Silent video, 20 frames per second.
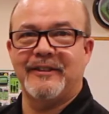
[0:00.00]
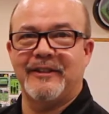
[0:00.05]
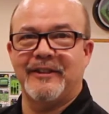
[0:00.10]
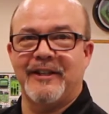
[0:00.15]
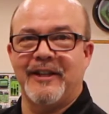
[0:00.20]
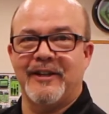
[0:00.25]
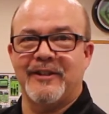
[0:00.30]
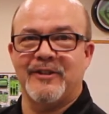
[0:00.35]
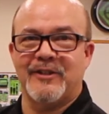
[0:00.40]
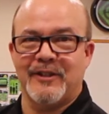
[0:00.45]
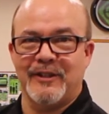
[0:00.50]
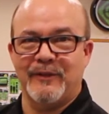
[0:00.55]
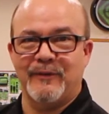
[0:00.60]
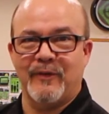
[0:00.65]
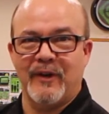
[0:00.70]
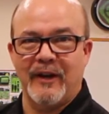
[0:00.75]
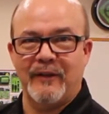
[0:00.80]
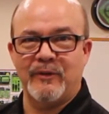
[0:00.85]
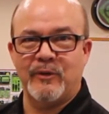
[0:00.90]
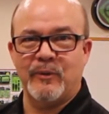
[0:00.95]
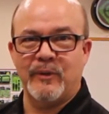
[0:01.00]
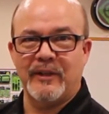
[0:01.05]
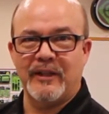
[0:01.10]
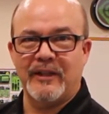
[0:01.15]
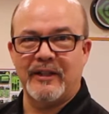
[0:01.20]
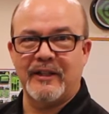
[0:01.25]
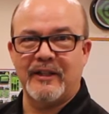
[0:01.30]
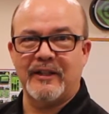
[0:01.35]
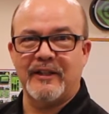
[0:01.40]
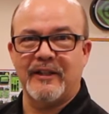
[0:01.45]
The NC520
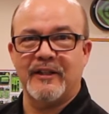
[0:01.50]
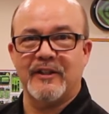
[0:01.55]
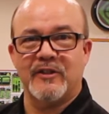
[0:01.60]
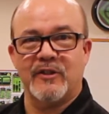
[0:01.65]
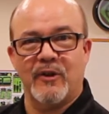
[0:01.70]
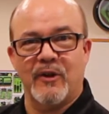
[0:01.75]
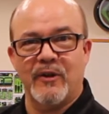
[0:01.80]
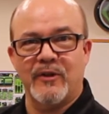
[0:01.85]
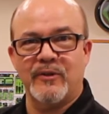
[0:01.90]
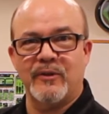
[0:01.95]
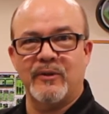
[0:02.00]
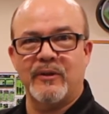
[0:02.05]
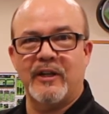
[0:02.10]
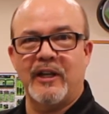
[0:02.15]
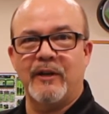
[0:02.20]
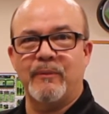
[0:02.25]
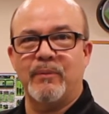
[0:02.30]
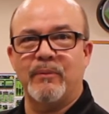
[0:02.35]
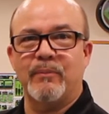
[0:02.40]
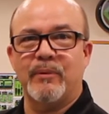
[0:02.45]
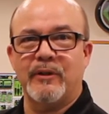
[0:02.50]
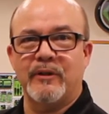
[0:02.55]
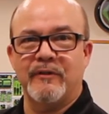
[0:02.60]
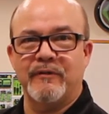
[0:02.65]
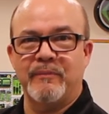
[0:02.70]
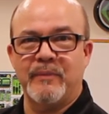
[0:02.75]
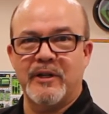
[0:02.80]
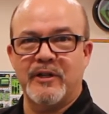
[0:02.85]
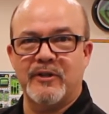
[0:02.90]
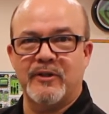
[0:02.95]
kit is also capable of
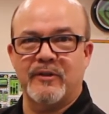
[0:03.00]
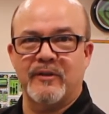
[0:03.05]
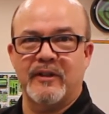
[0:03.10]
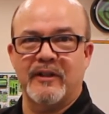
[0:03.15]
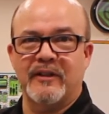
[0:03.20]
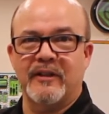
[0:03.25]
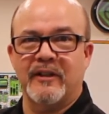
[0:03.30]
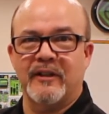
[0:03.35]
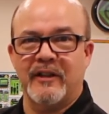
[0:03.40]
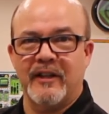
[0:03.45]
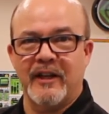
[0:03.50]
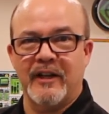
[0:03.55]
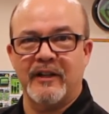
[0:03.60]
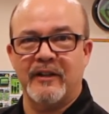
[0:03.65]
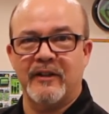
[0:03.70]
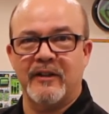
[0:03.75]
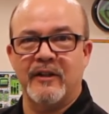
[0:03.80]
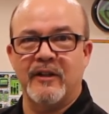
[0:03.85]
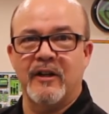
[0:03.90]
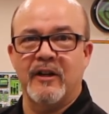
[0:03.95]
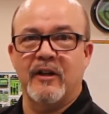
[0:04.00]
measuring the length